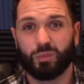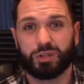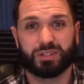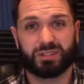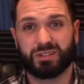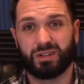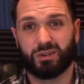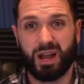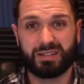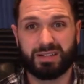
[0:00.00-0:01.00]
which is,
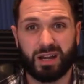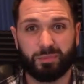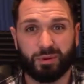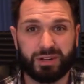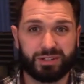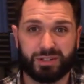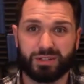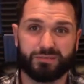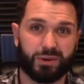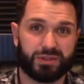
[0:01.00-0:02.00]
IT
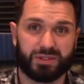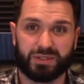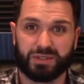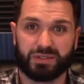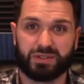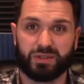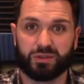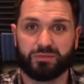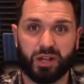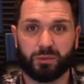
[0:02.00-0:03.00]
operations versus,
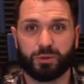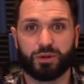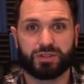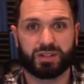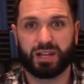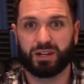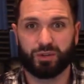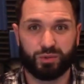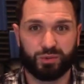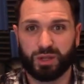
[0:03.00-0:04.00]
developers, and kind of
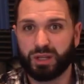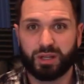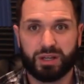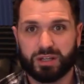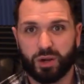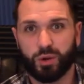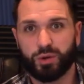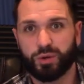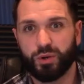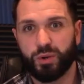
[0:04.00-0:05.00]
who
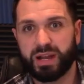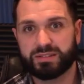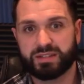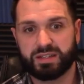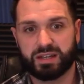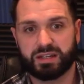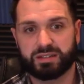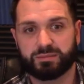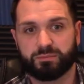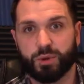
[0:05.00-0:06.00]
has
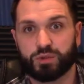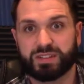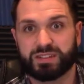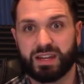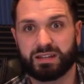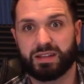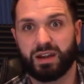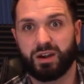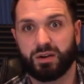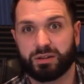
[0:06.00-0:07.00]
the most at stake
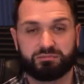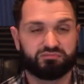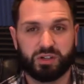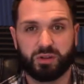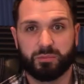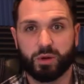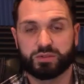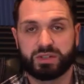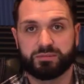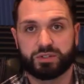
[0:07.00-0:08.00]
there, and, the
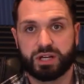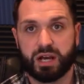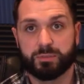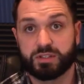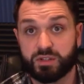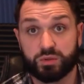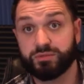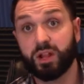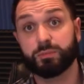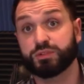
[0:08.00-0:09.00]
most need for jobs. And so
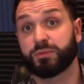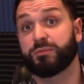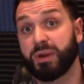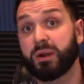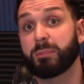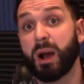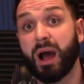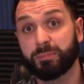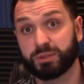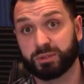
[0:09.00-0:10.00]
developers are very
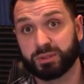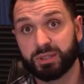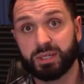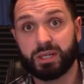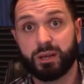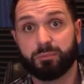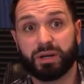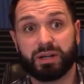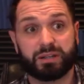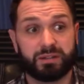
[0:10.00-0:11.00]
popular,
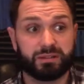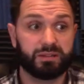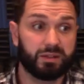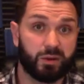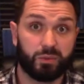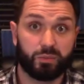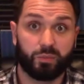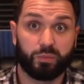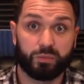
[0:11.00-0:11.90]
but, you